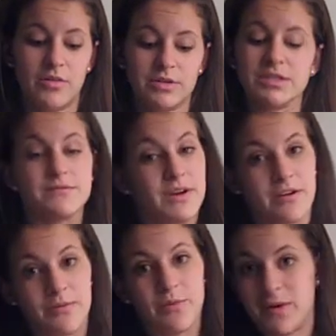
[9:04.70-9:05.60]
which is
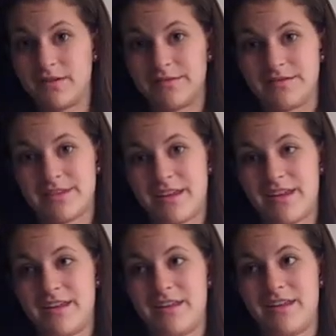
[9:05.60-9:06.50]
very important.
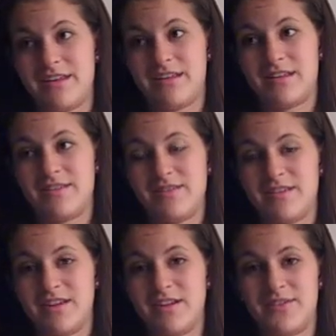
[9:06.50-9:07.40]
And,
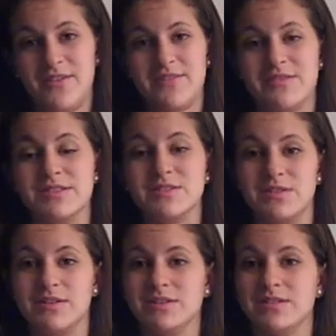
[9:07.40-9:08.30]
if the
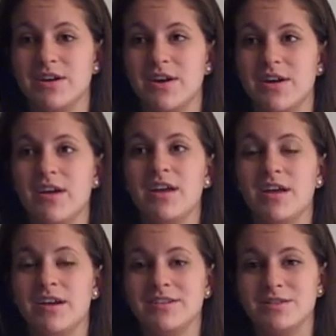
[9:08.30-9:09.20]
students are
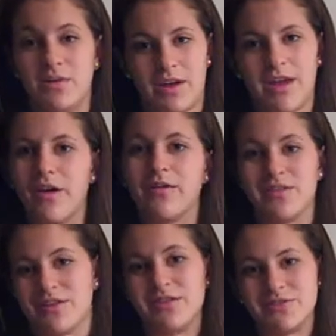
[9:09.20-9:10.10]
zoning out,
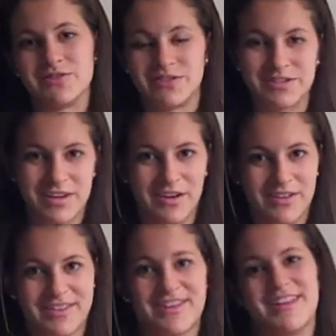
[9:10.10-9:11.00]
you can usually
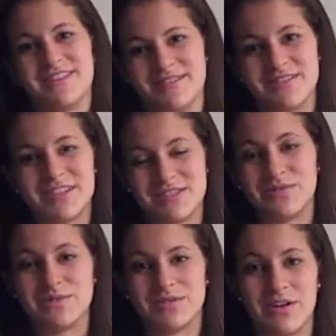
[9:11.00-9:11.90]
tell. And these
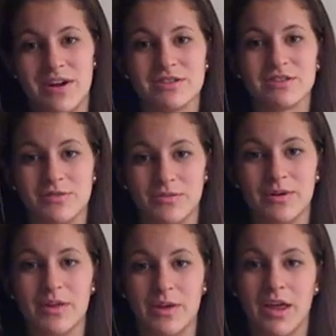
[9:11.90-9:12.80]
students are actually
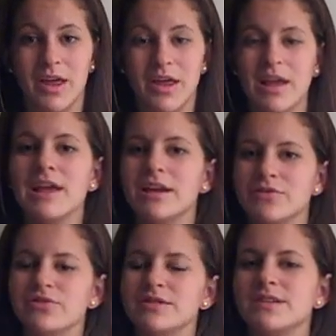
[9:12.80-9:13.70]
really
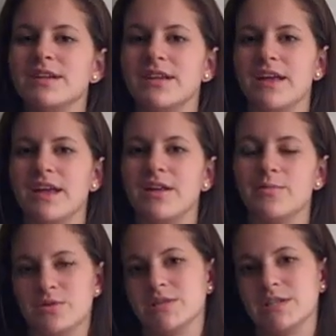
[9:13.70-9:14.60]
interested
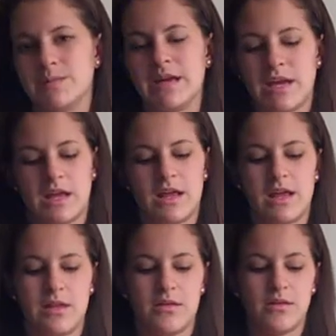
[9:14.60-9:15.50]
and participating
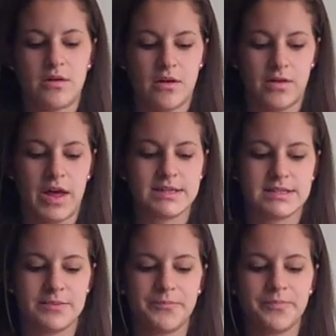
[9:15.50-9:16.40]
in her
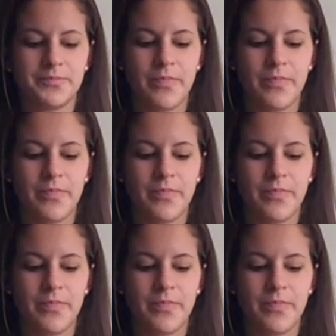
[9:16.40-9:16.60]
lesson.